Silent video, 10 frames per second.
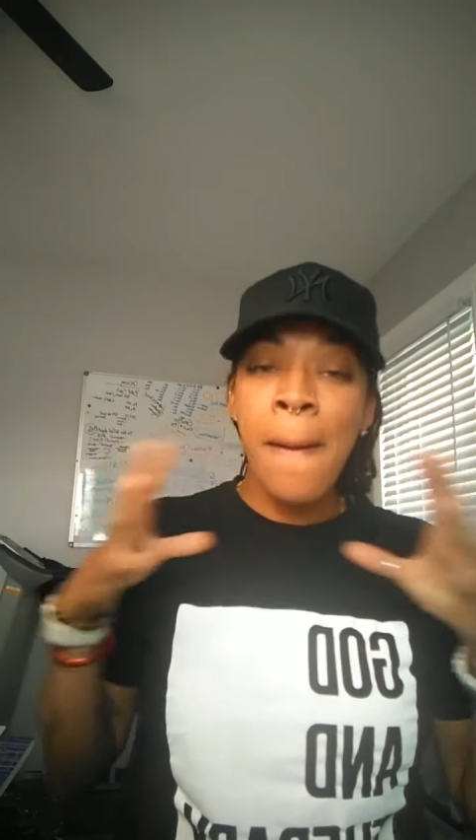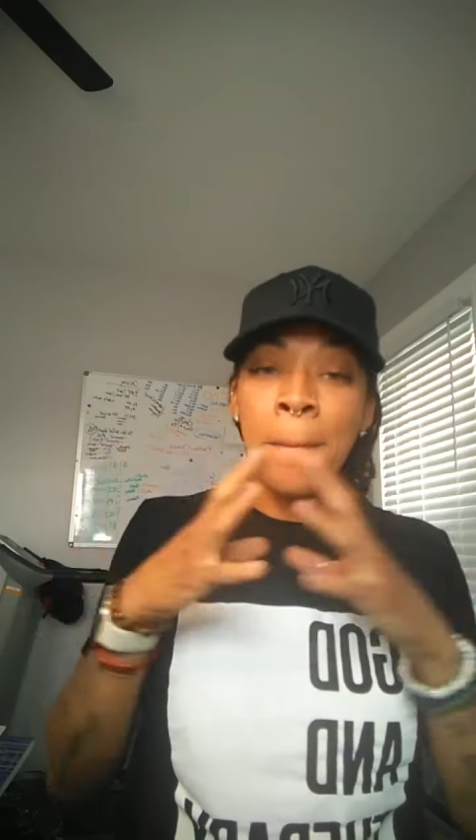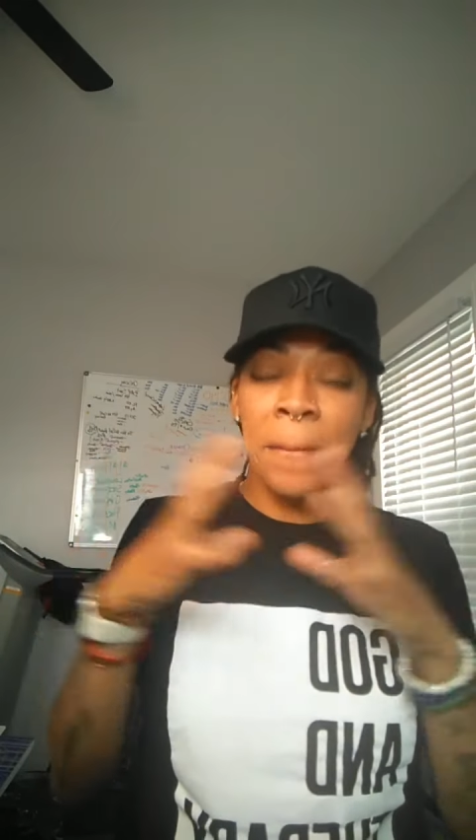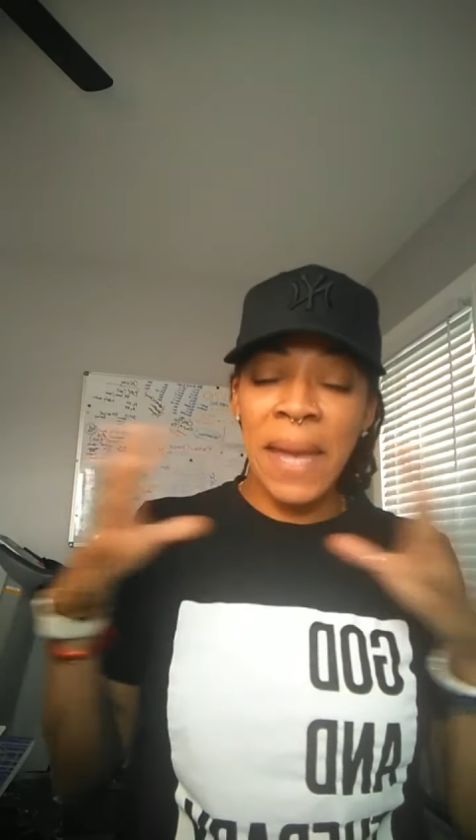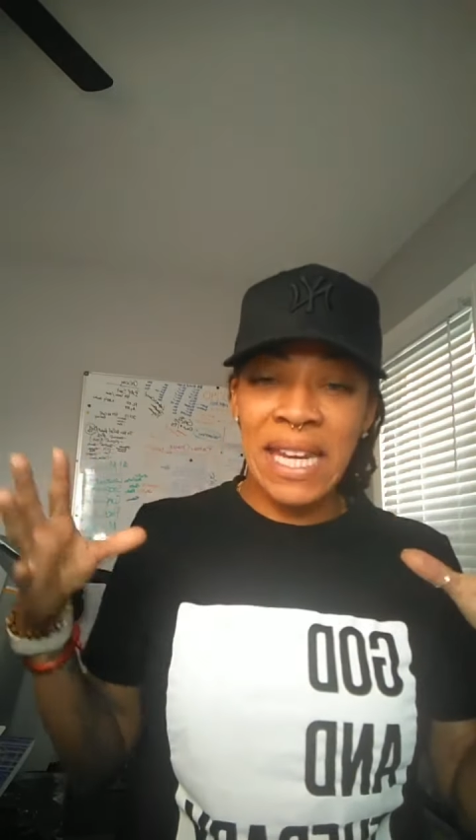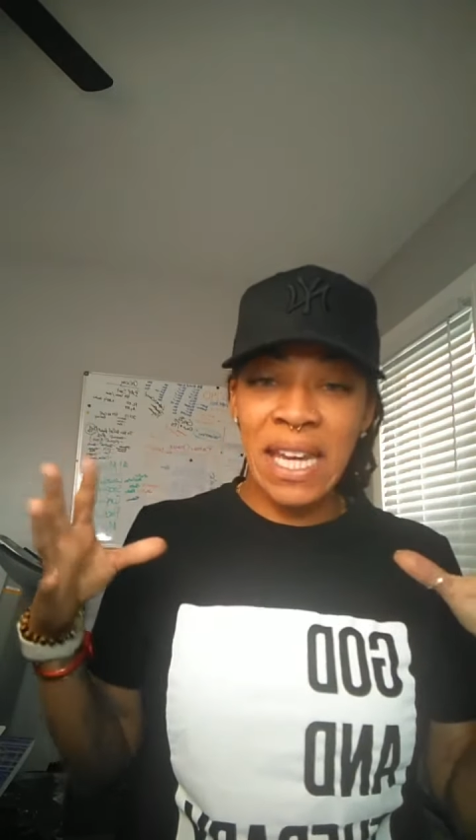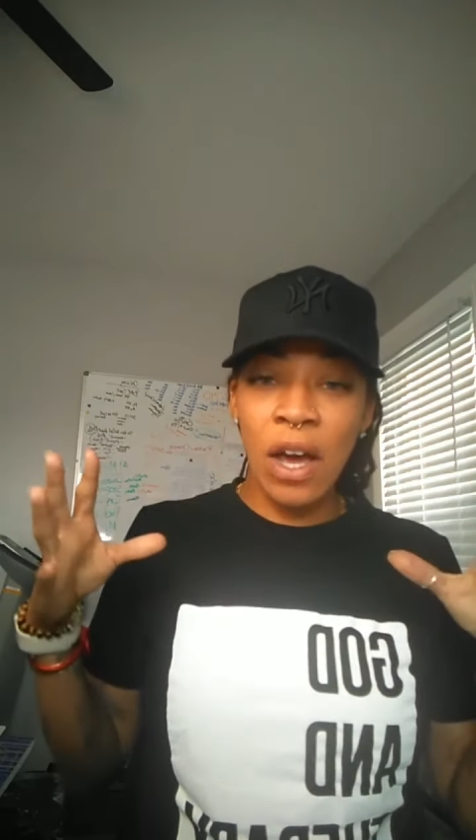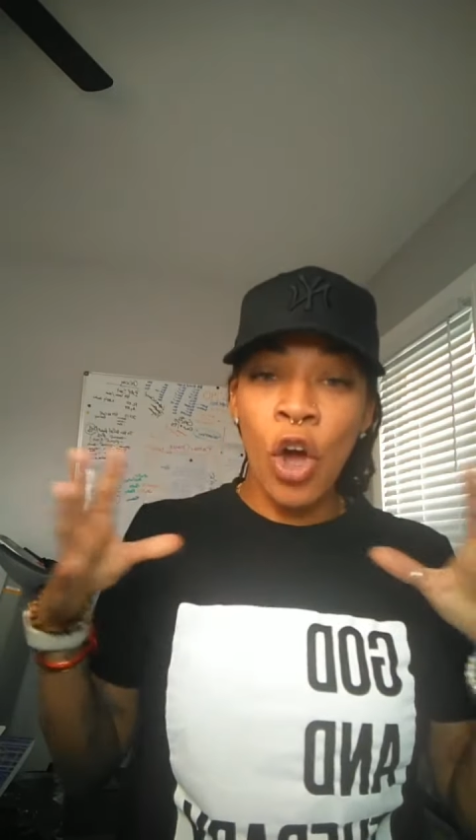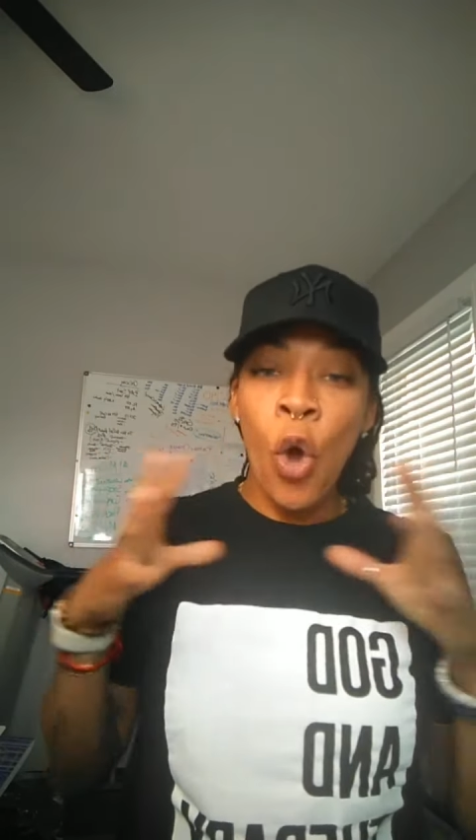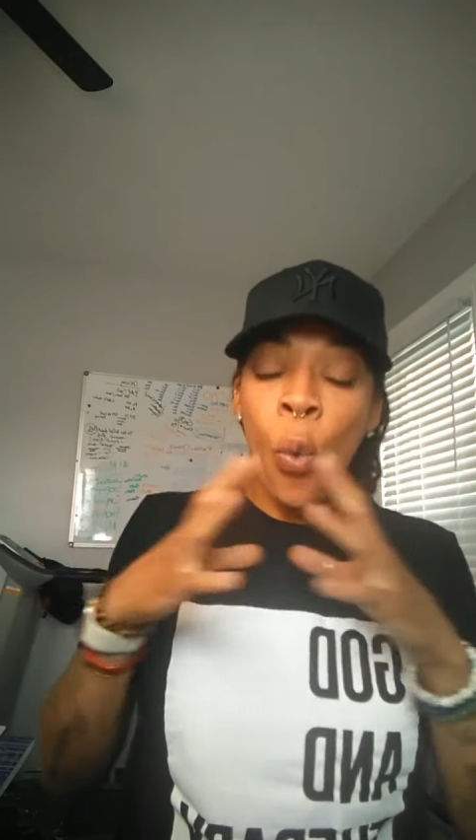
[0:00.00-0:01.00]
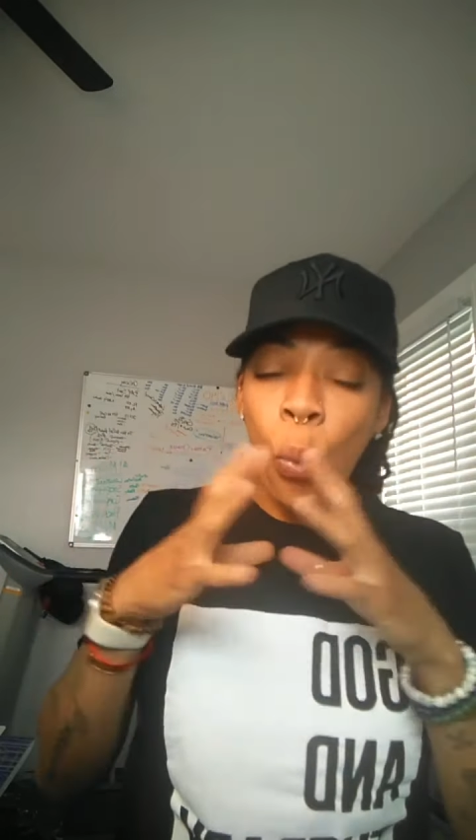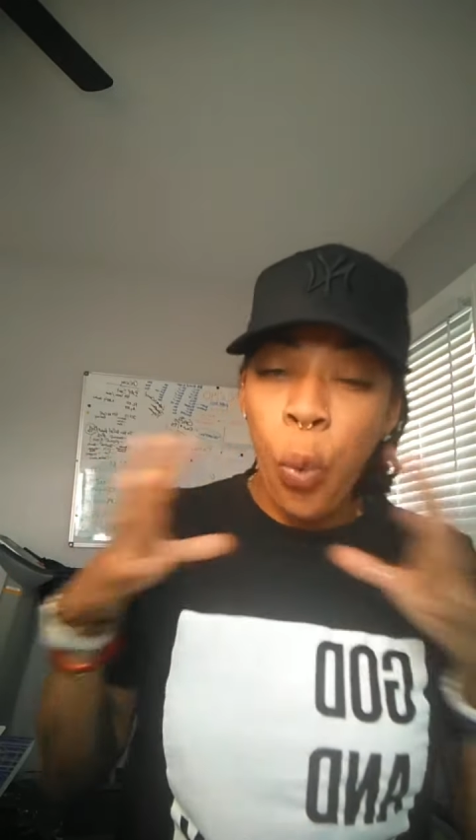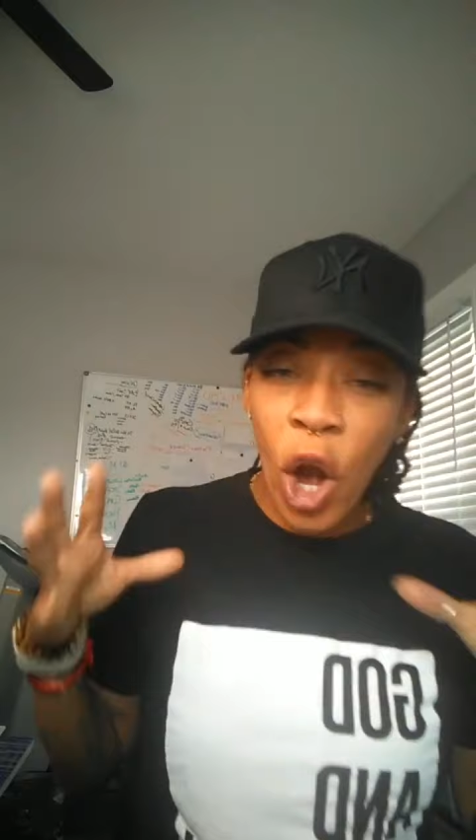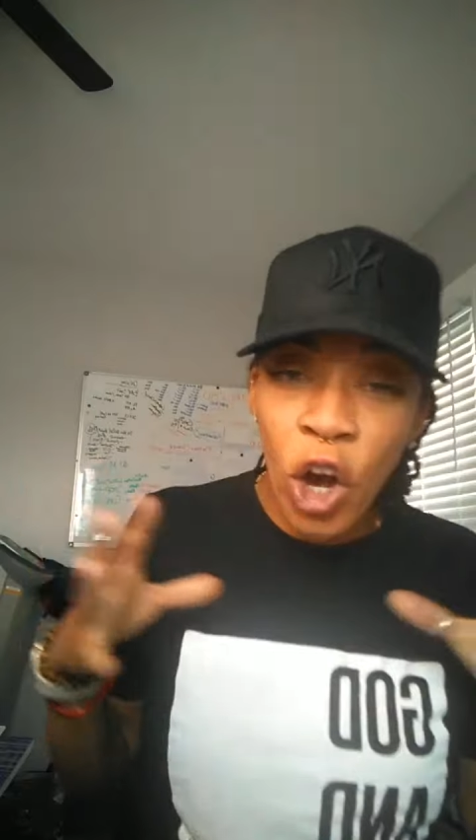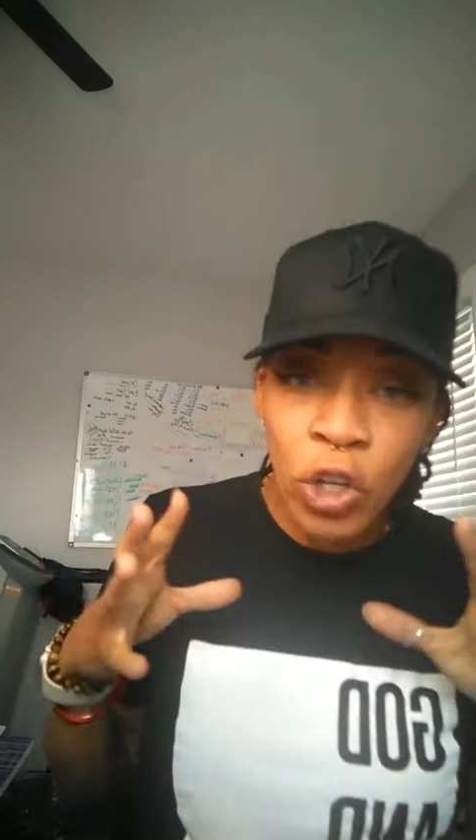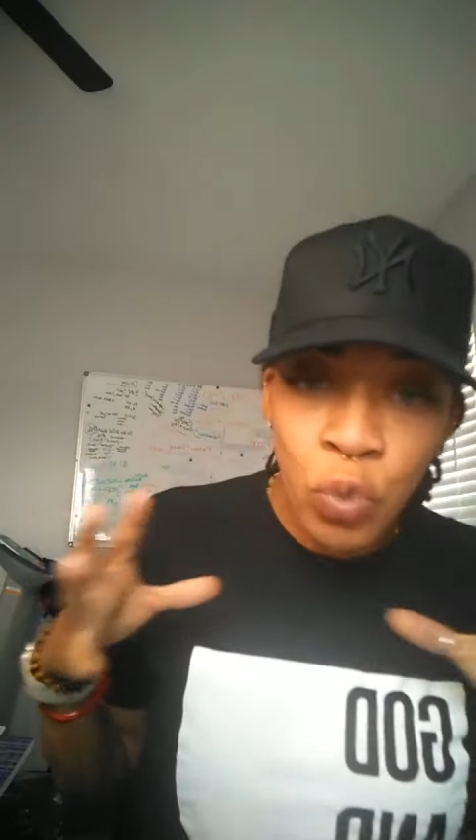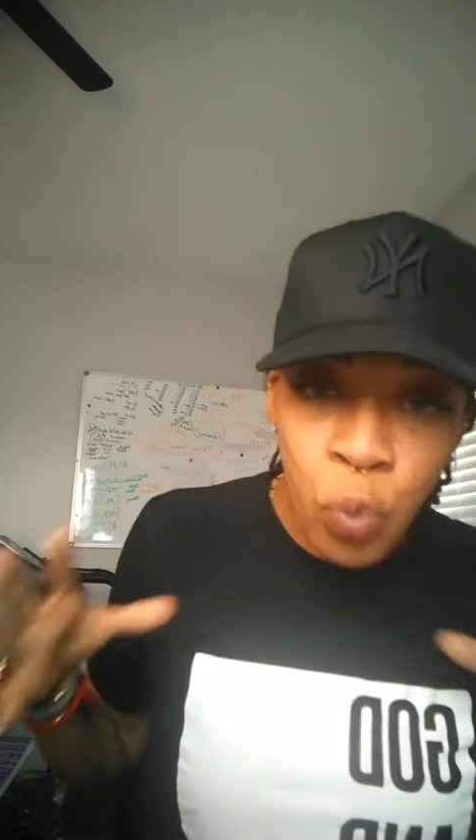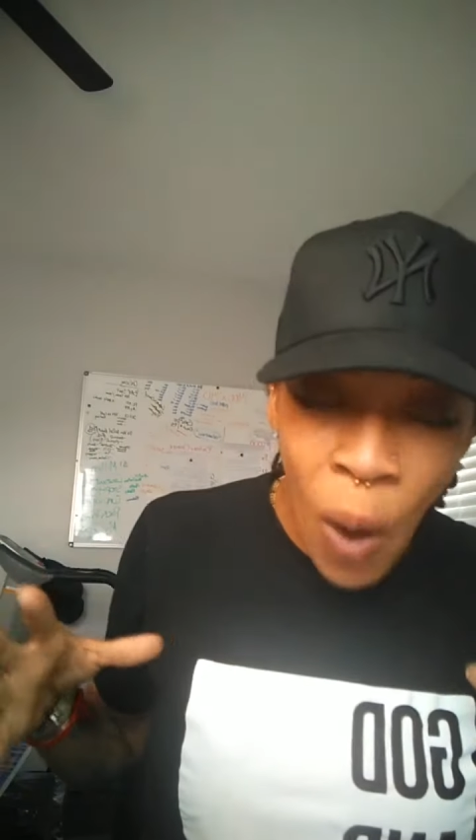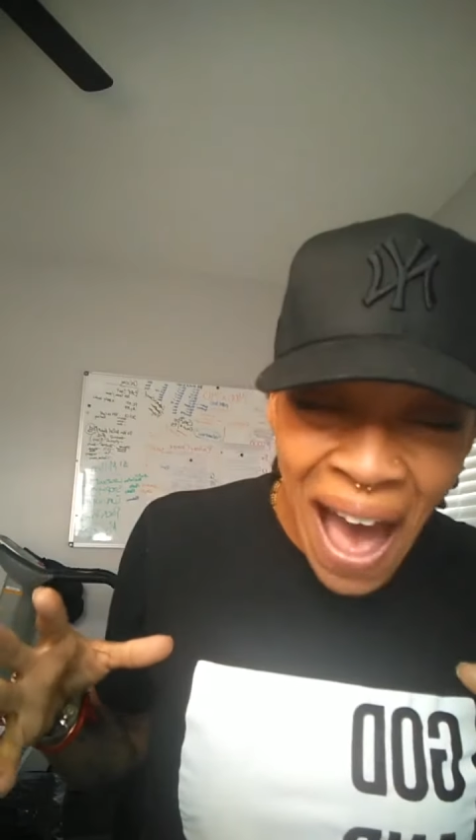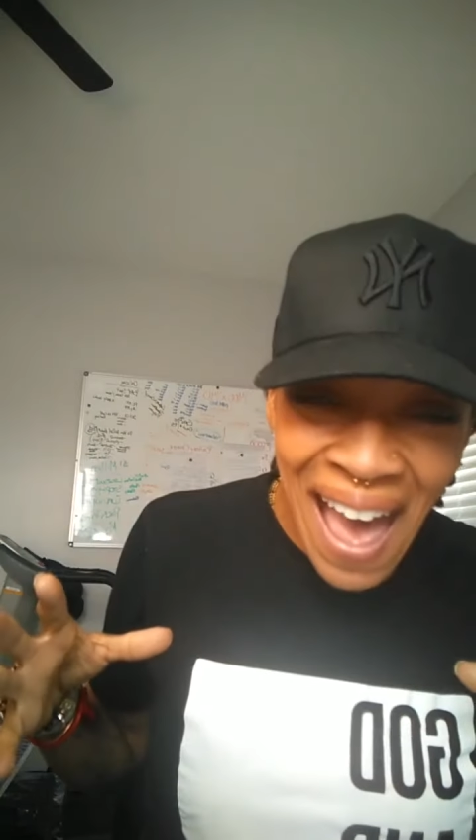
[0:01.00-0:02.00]
media
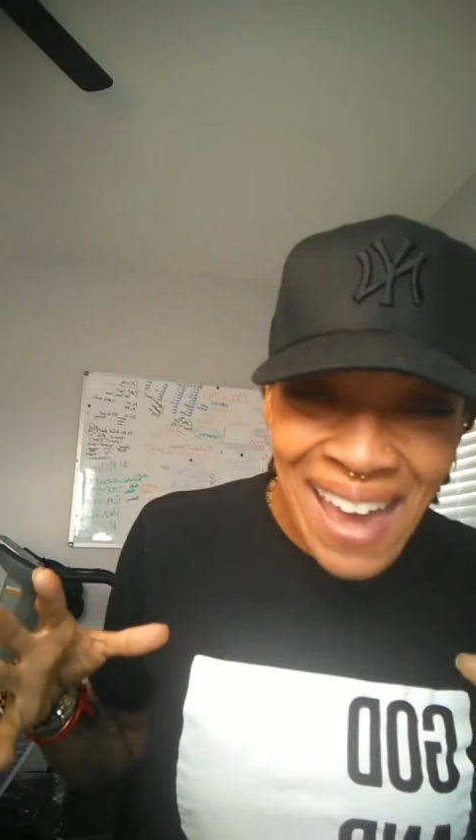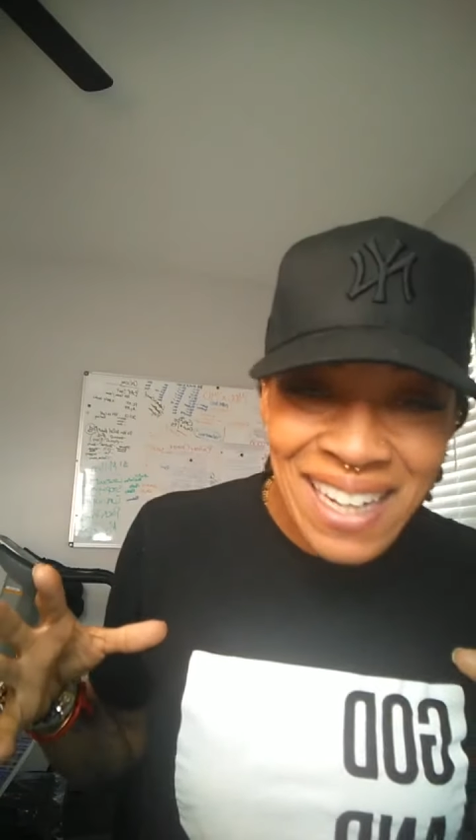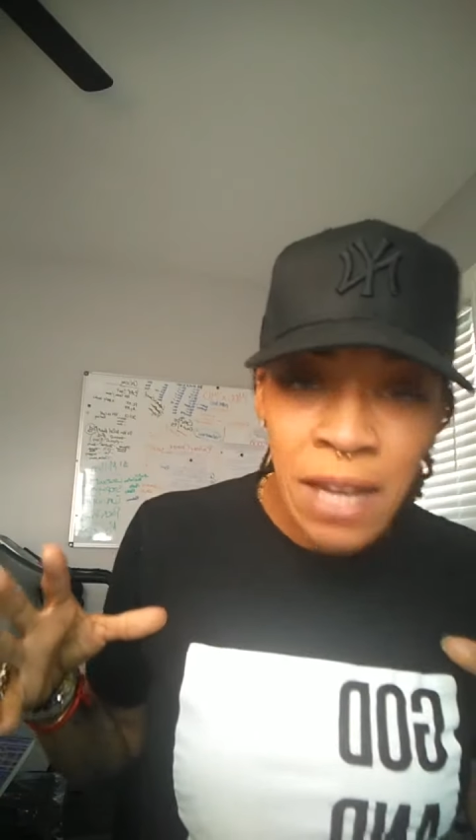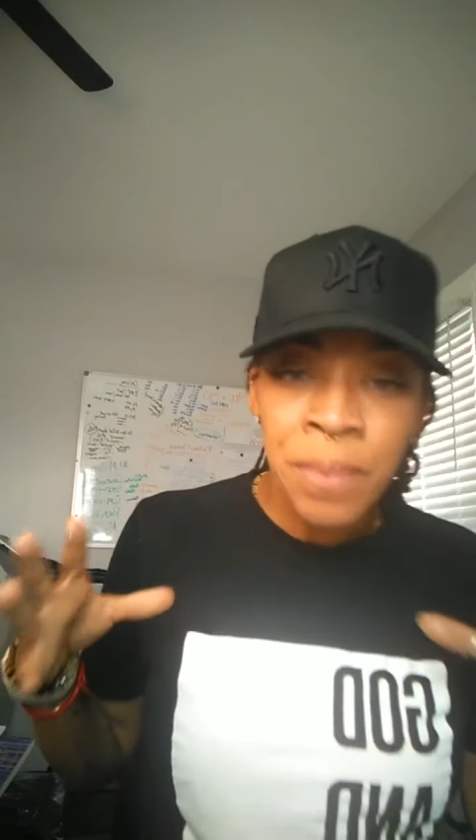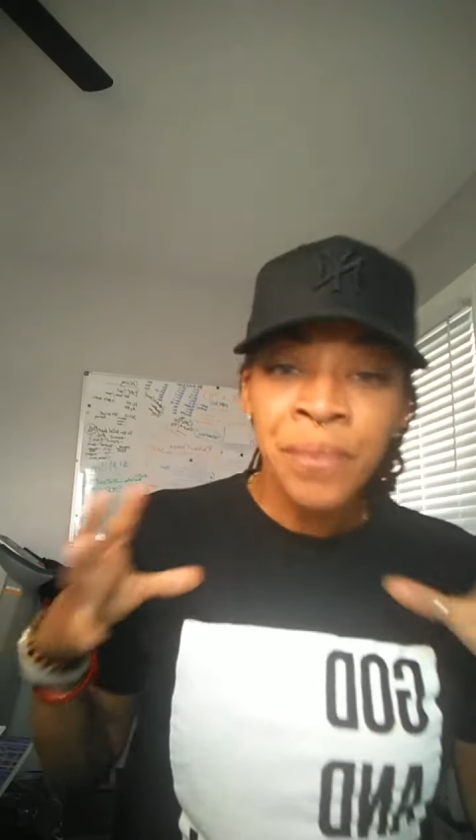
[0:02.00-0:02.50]
worldwide